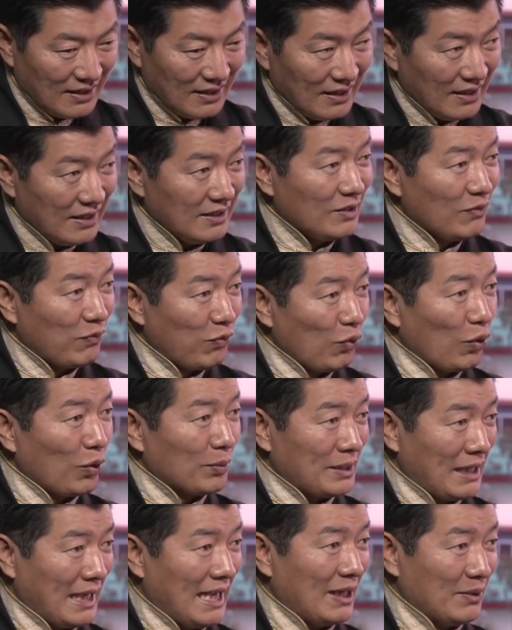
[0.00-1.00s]
in the floor
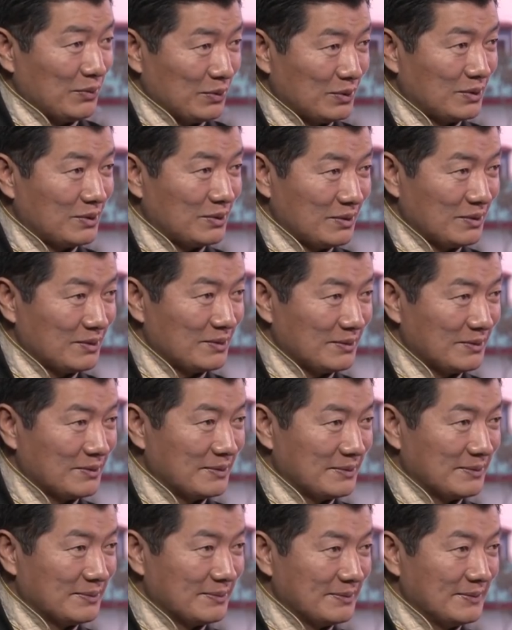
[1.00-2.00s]
of the house.
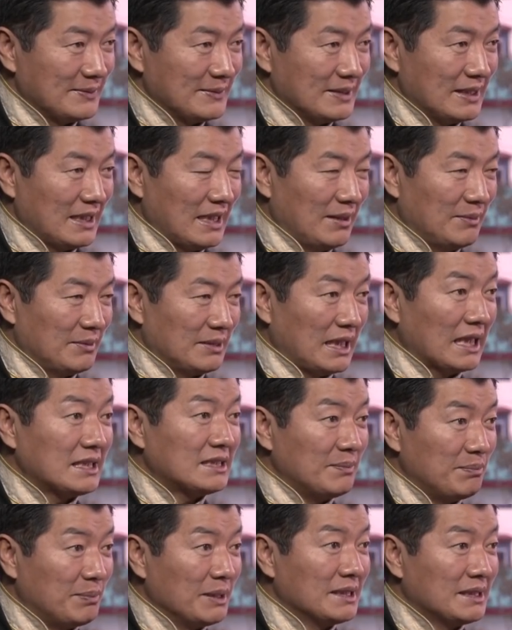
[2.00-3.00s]
I mean,
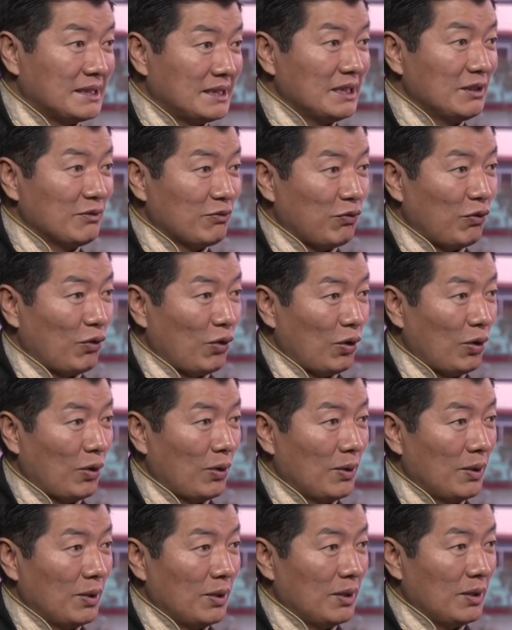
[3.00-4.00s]
that's a big deal for
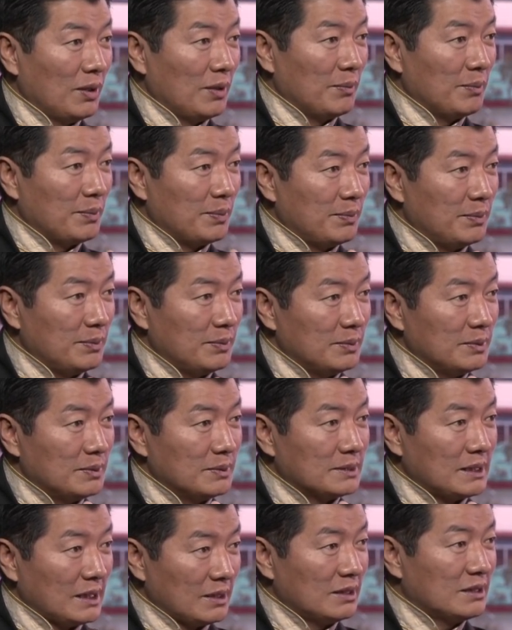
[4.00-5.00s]

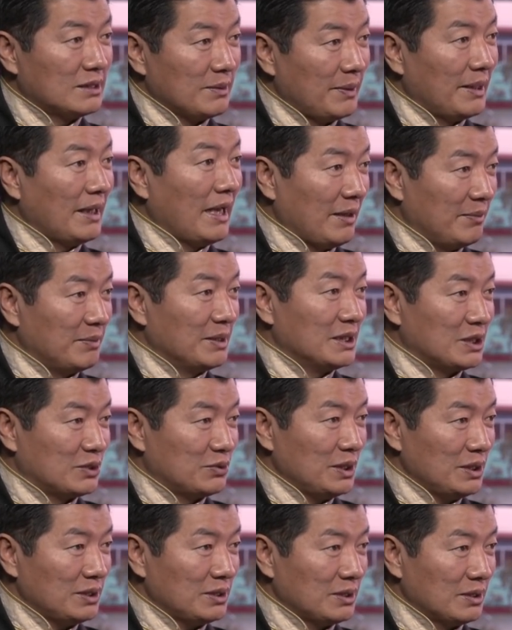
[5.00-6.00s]
Central Tibetan
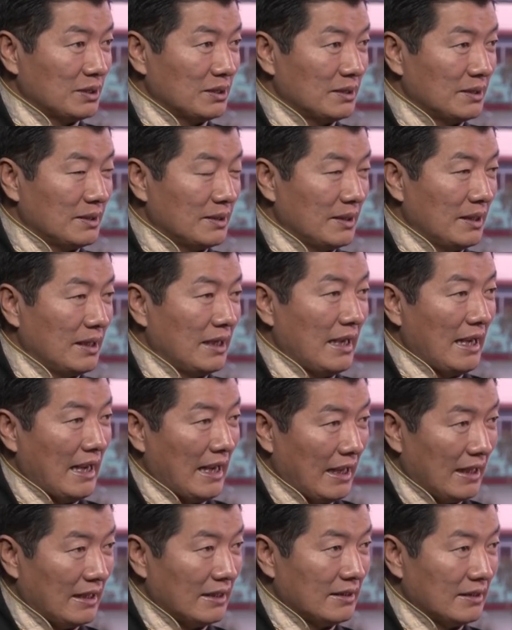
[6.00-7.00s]
Administration
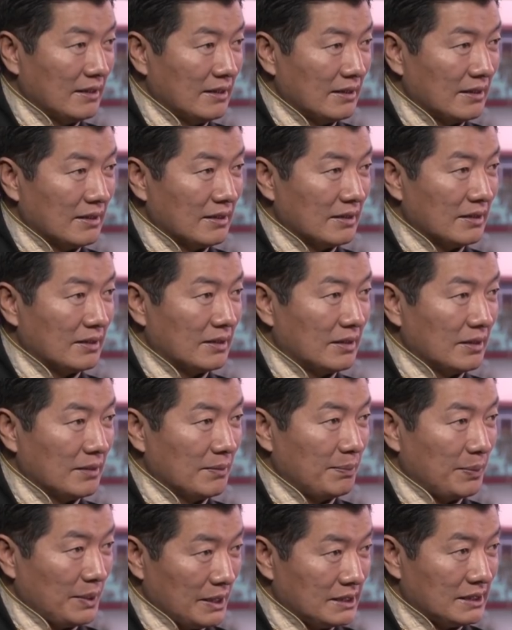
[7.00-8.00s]
and the
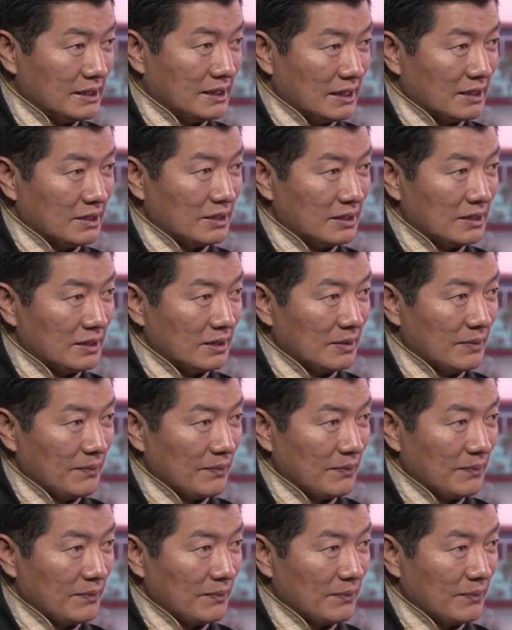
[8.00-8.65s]
president